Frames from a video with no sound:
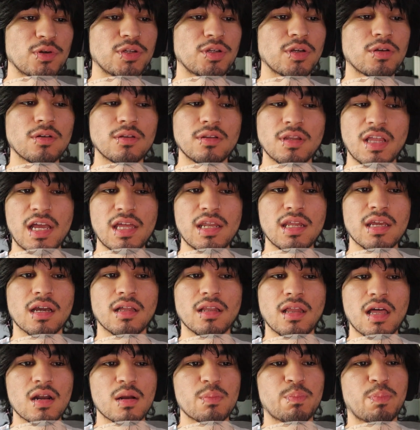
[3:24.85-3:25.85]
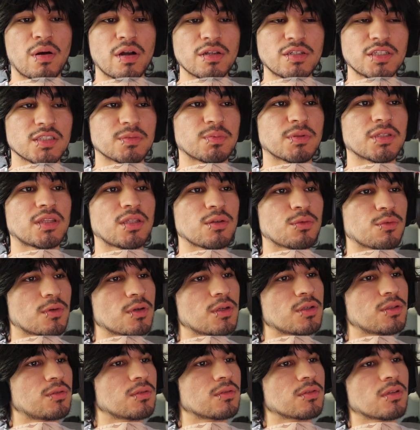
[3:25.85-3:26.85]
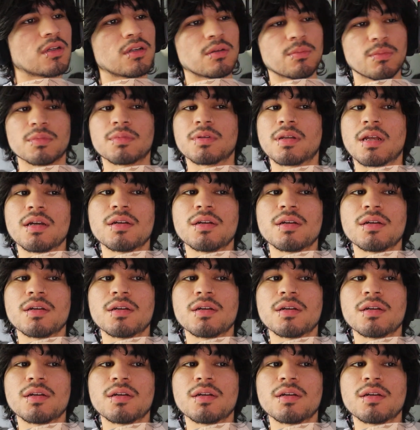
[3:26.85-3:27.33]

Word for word: You're landing a lot of punches, but they weren't doing.